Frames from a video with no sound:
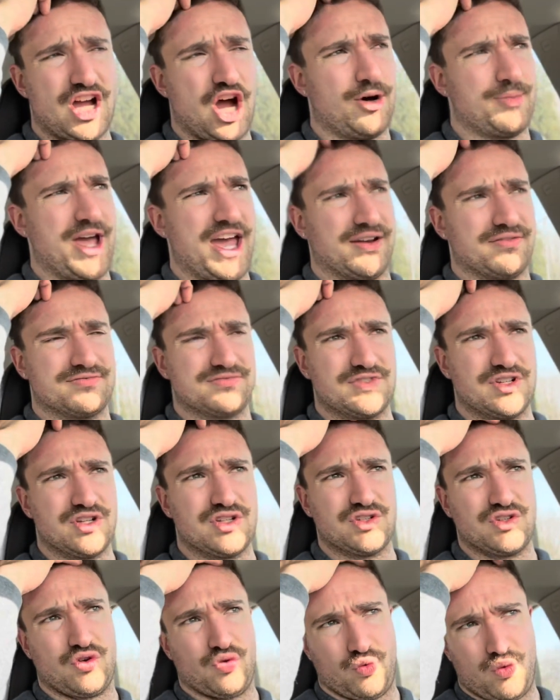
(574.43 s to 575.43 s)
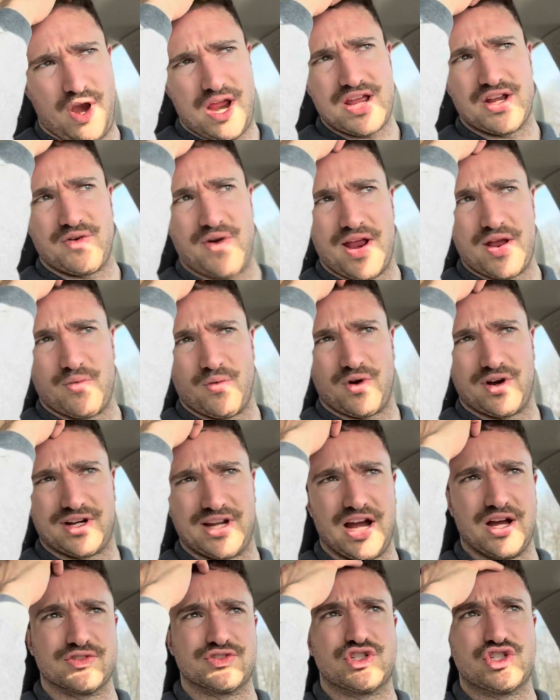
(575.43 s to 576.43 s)
Oh man, great
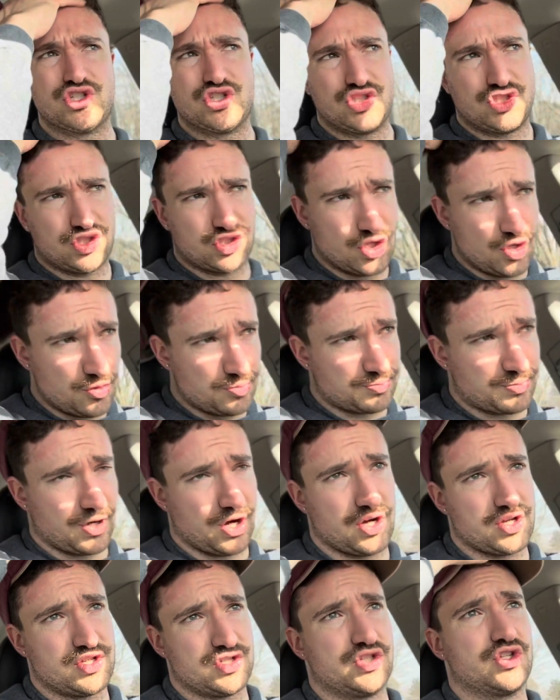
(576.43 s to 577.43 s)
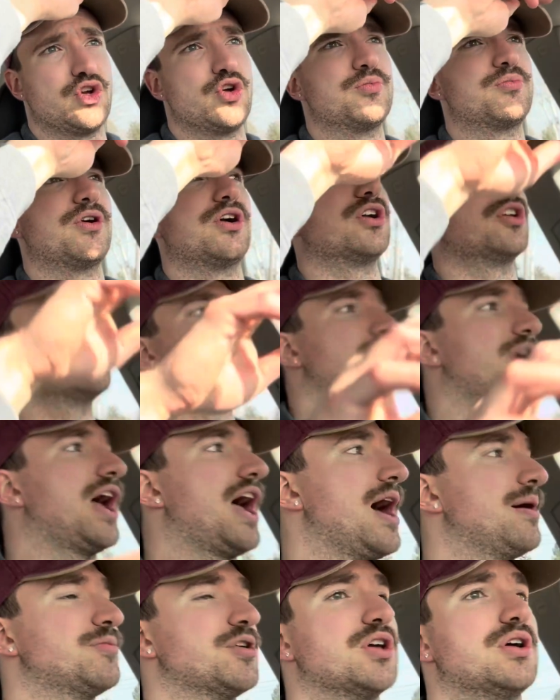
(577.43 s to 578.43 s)
workout. Super
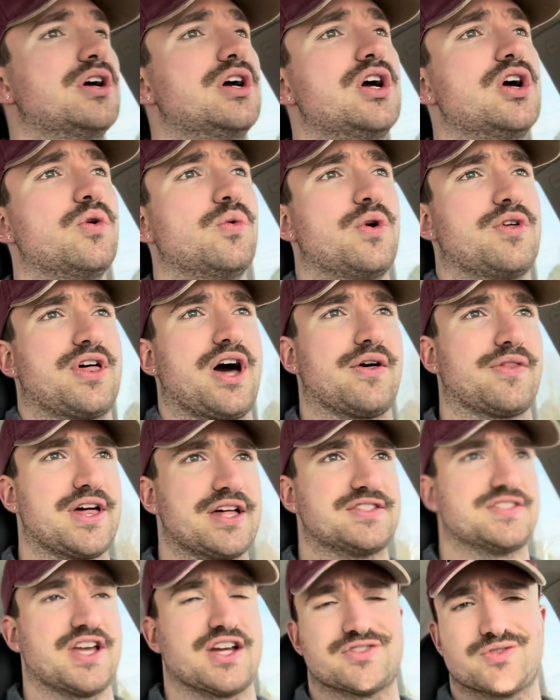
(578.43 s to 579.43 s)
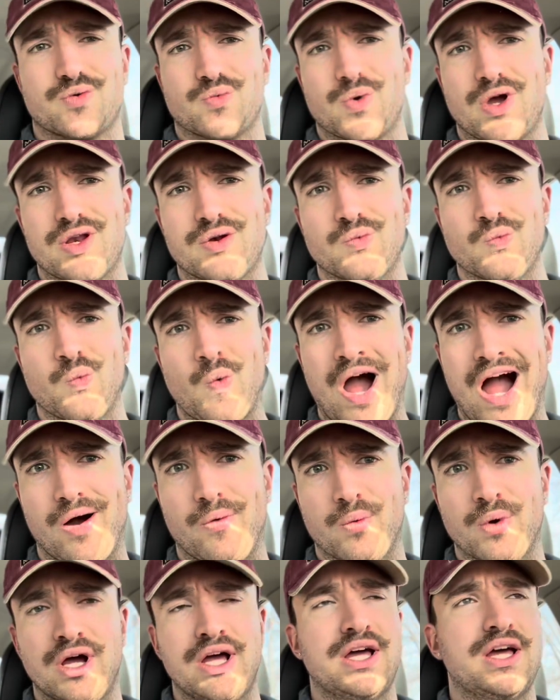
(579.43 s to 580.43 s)
duper happy with how that session went.
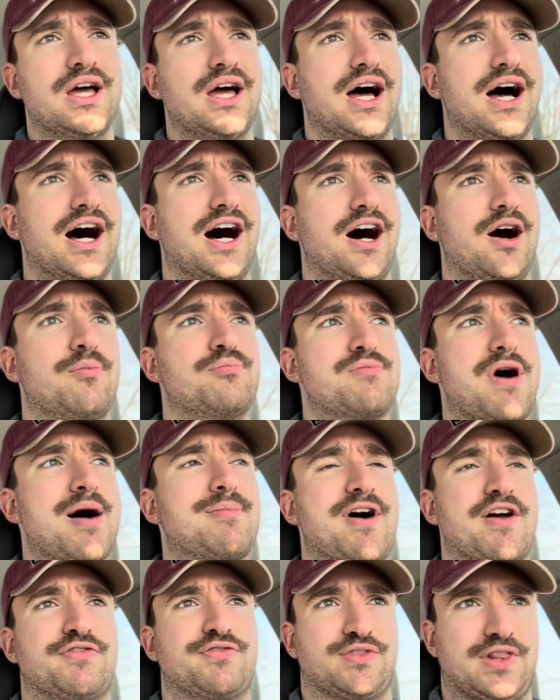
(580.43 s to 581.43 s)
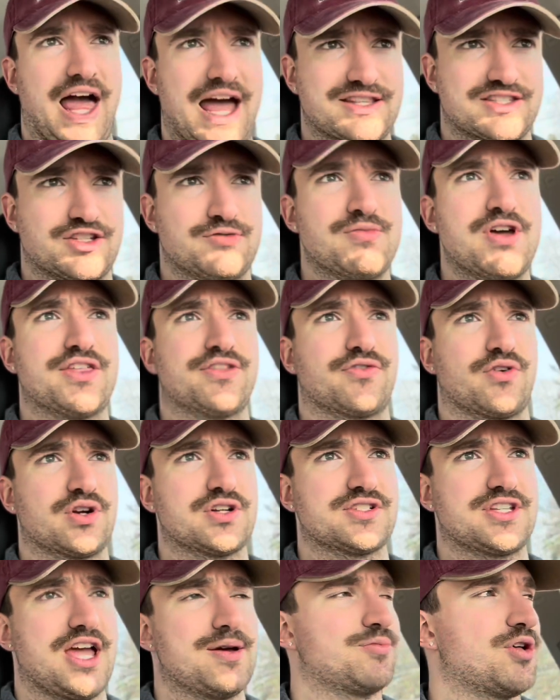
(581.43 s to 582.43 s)
Wow. On my flat Smith,
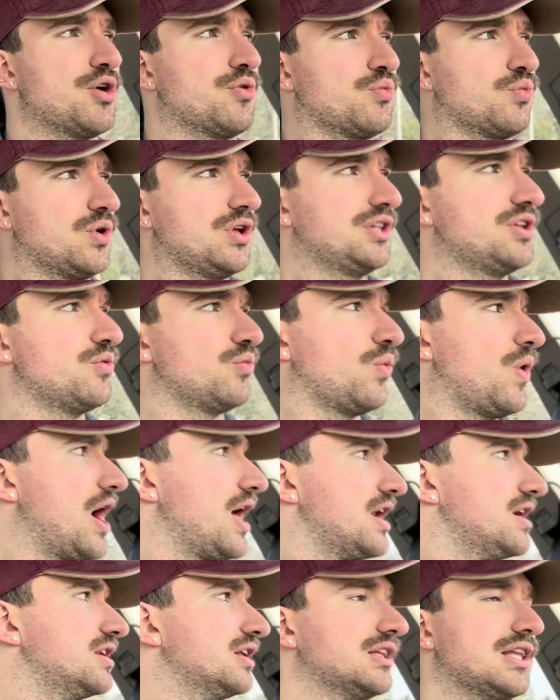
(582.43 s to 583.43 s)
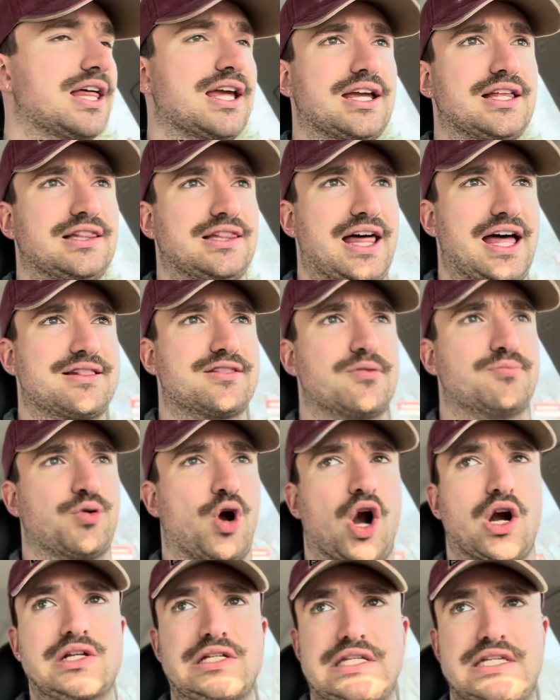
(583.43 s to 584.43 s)
for example, I really wanted to like let the
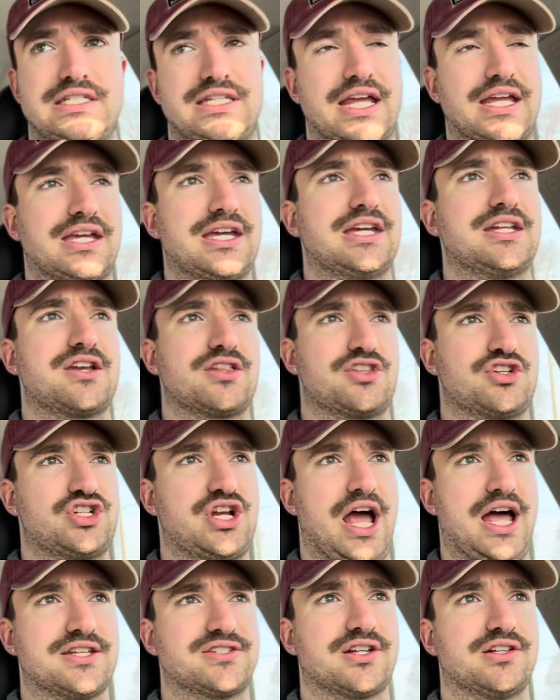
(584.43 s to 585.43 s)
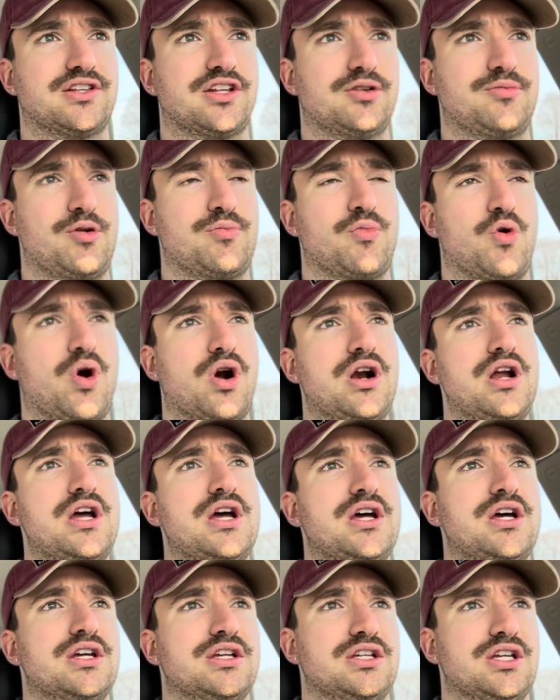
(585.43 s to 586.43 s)
bar sink into the chest a little bit more,
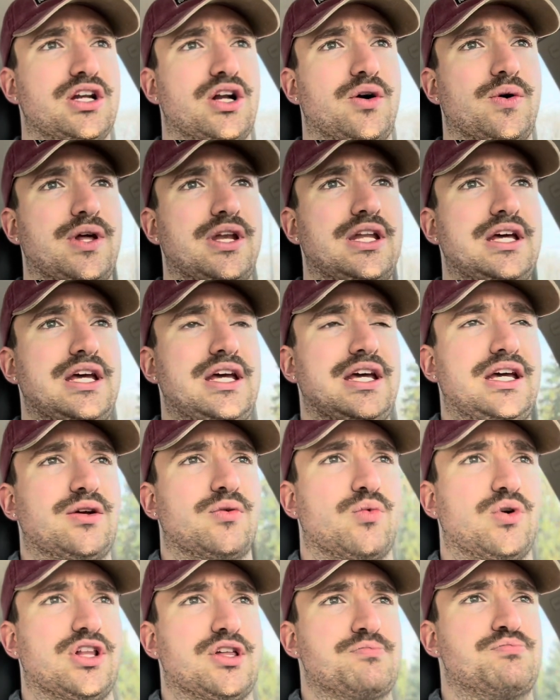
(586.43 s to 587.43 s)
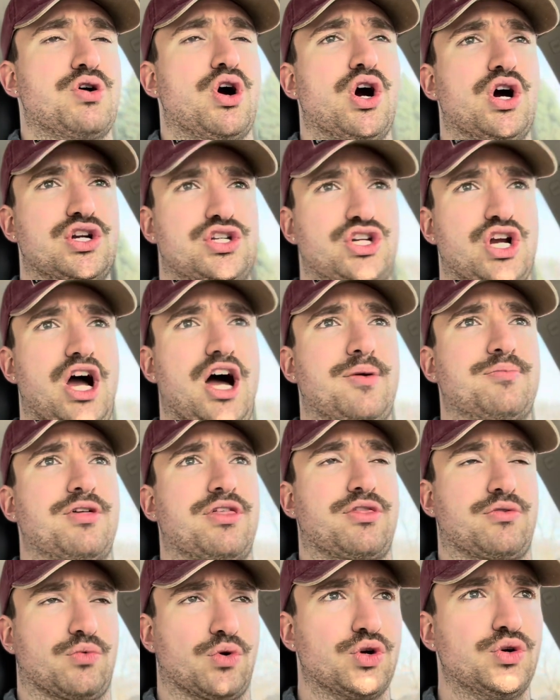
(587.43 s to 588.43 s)
and really push
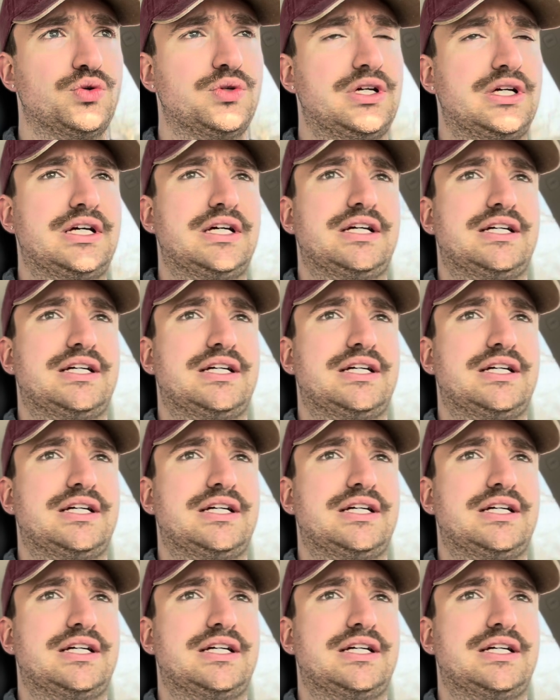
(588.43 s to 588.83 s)
up through,